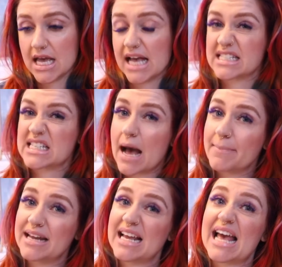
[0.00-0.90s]
It's not
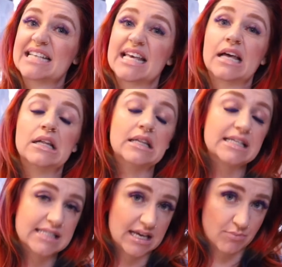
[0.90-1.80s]
meant as a
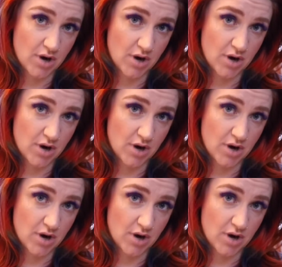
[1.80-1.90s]
cleansing